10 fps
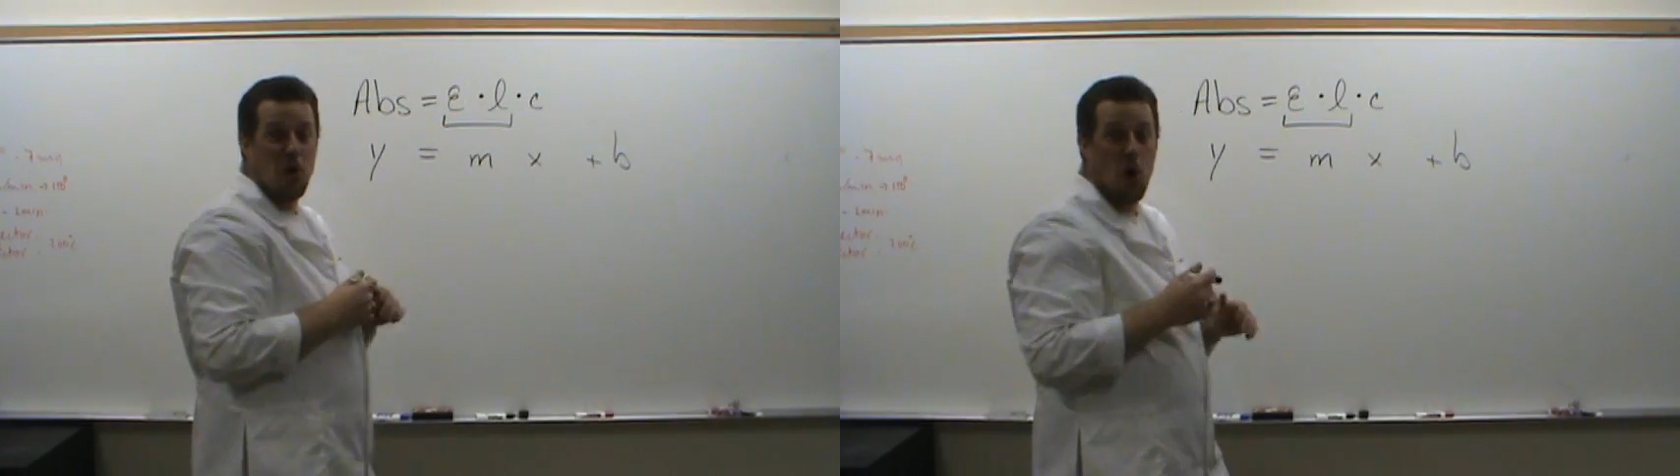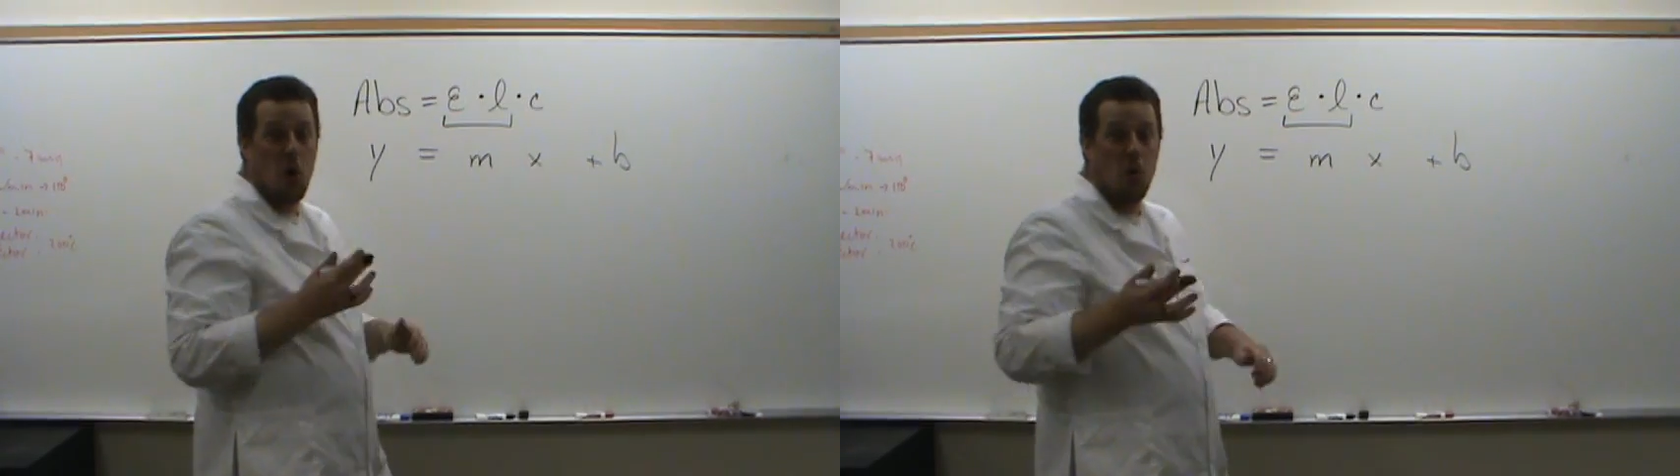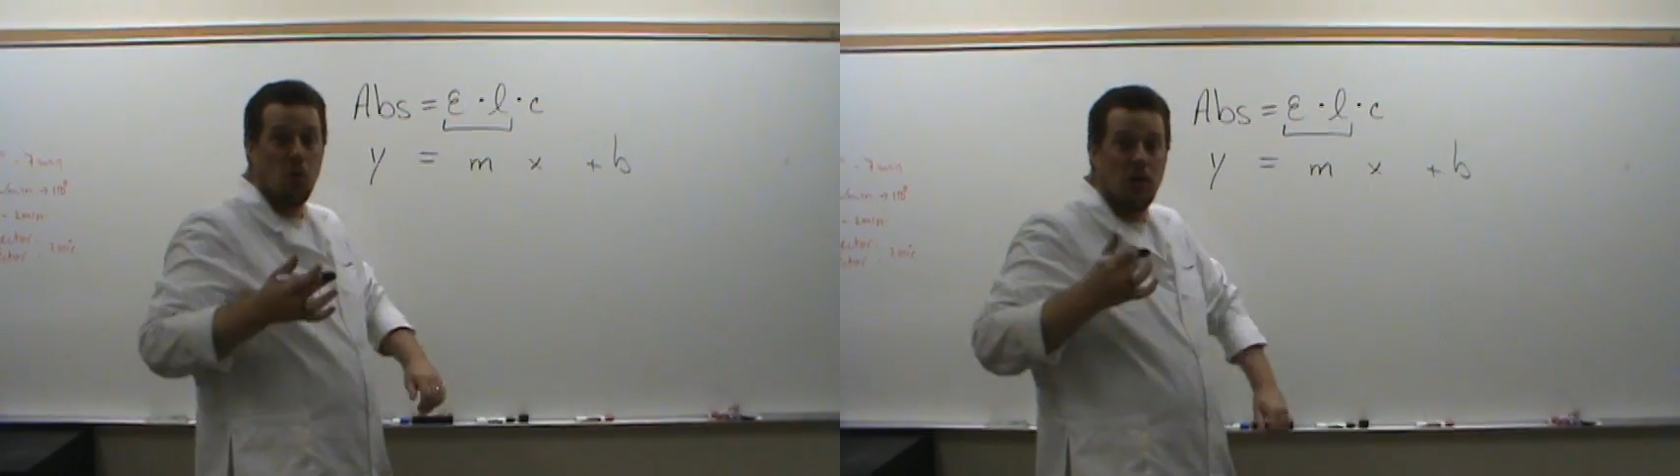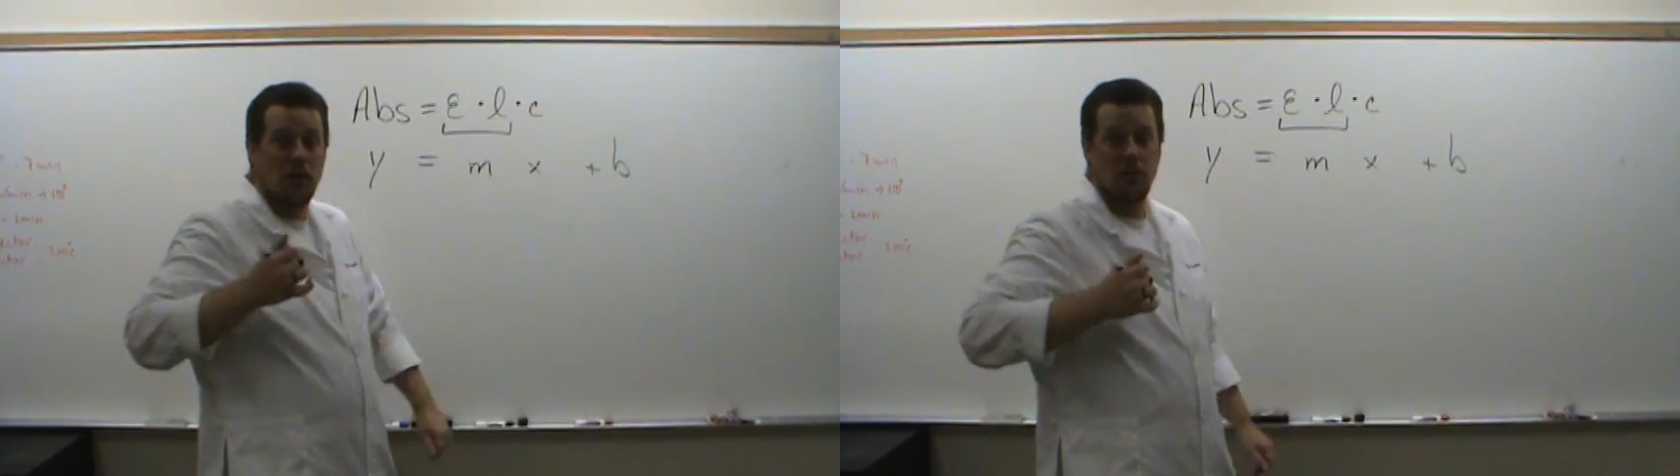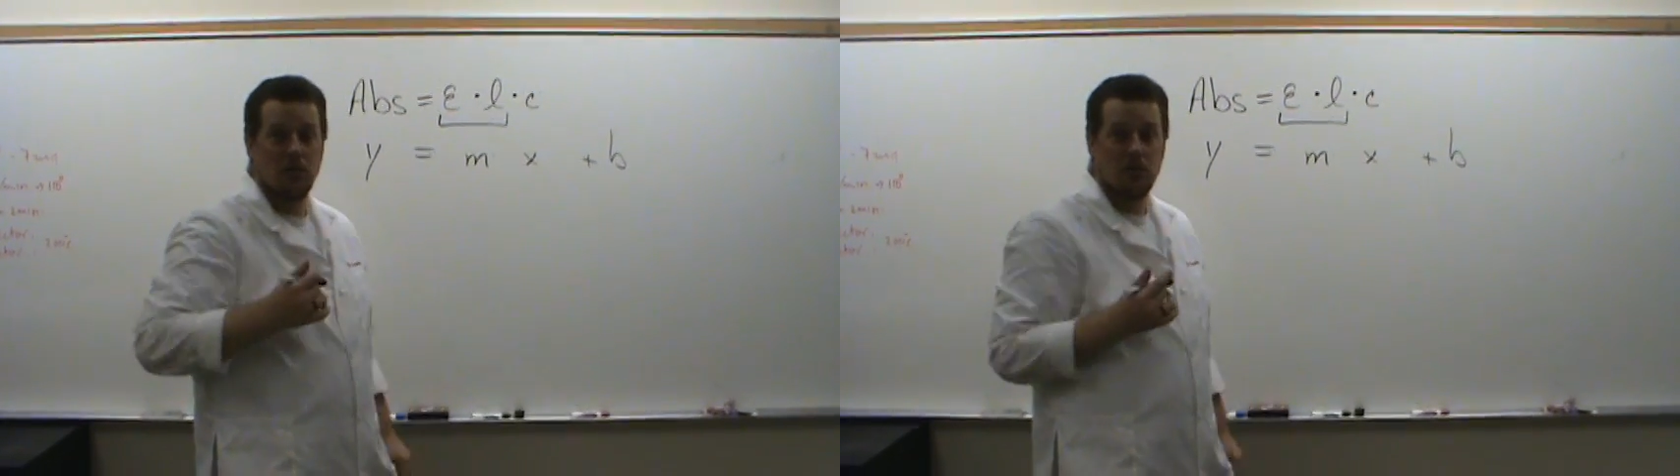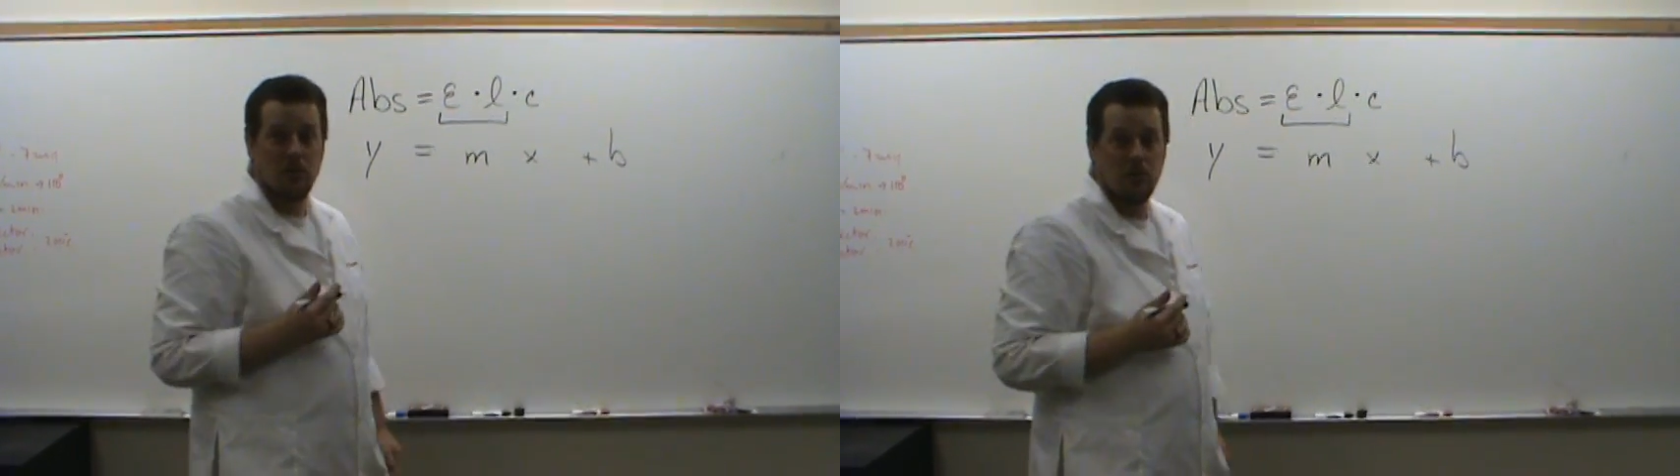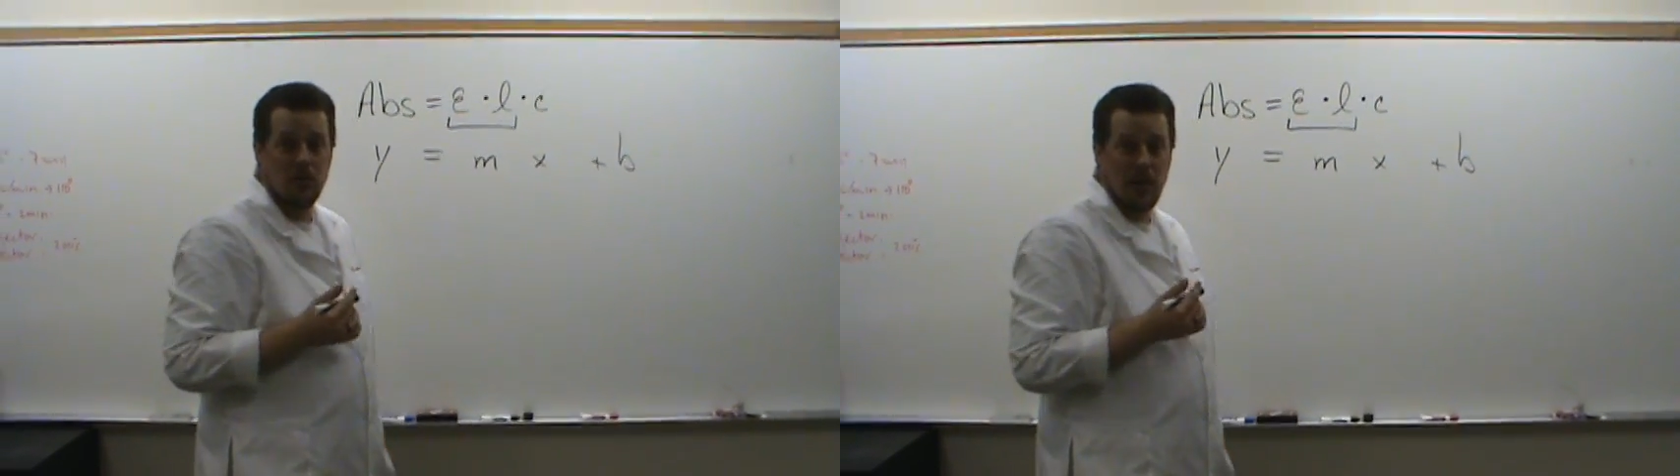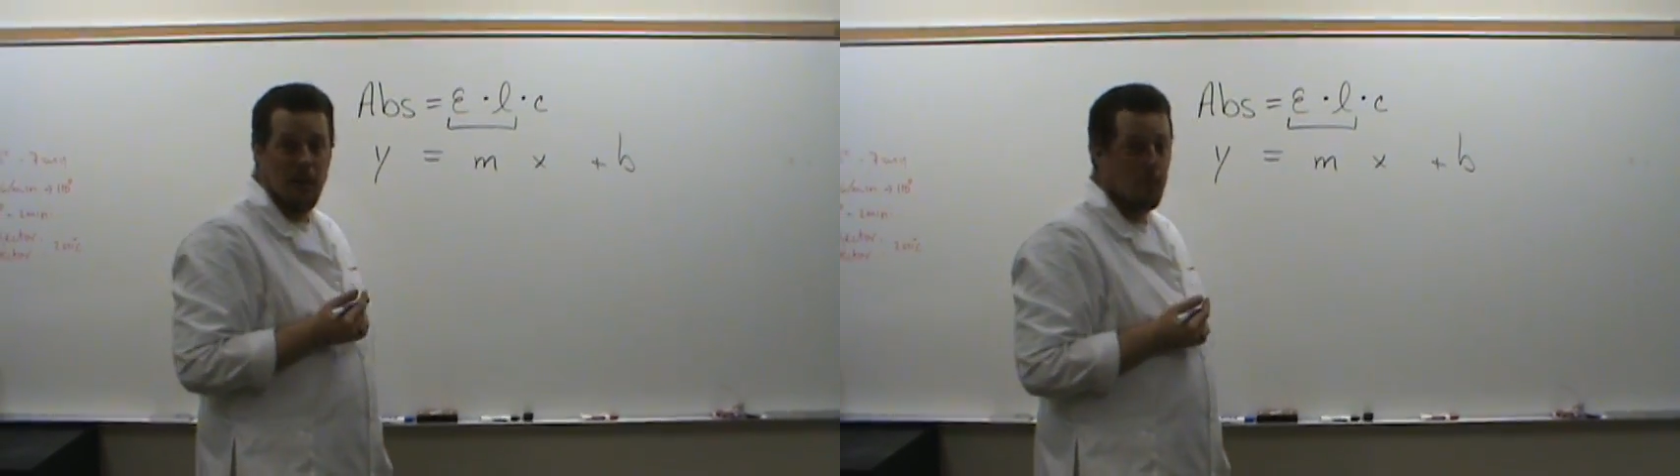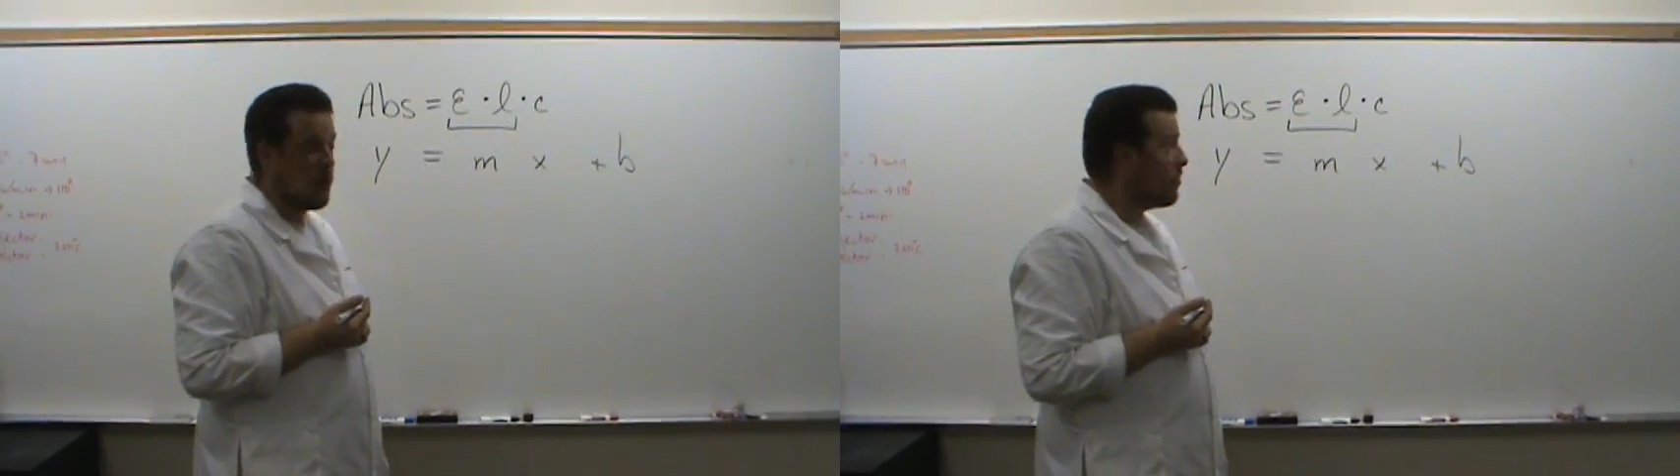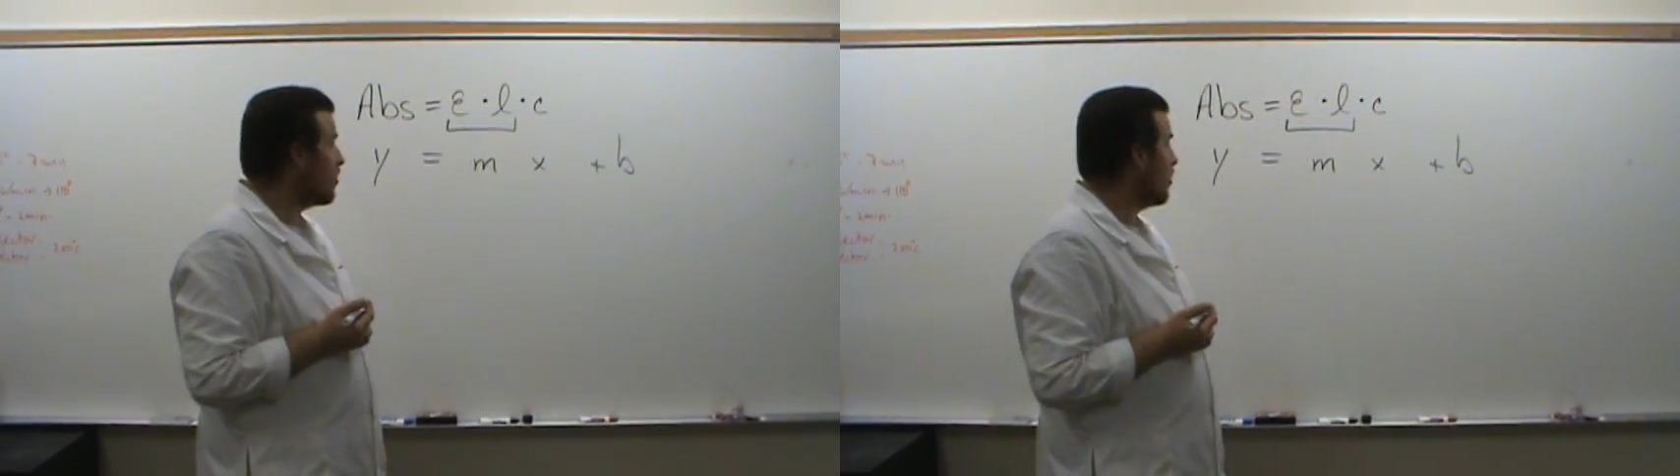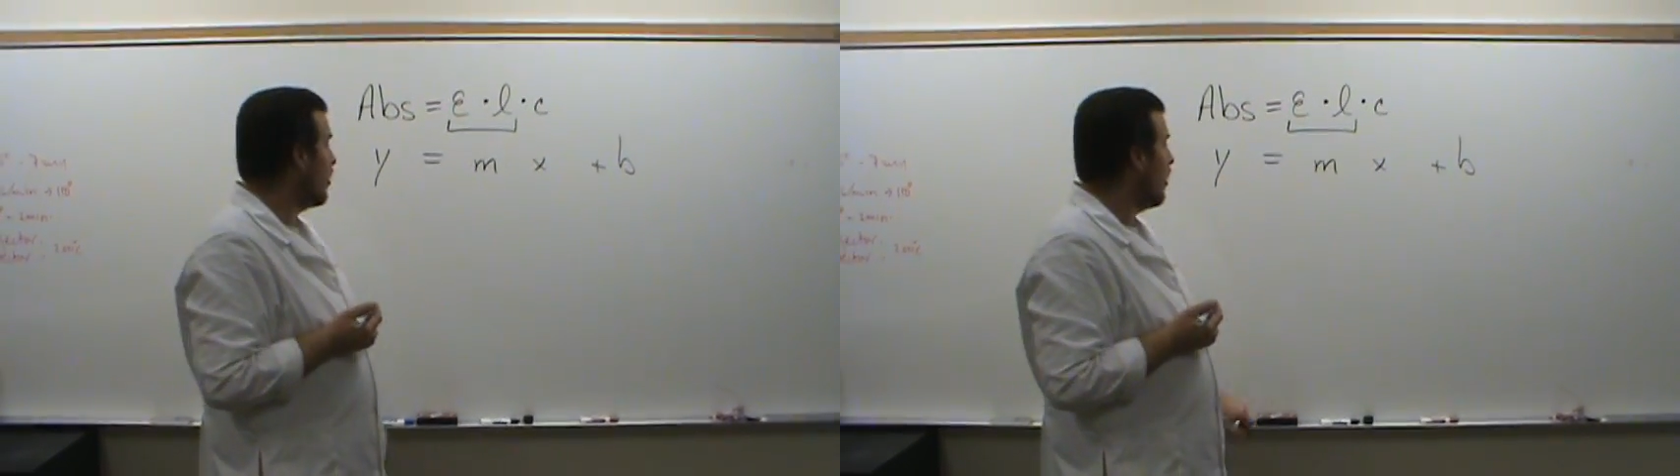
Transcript: known samples,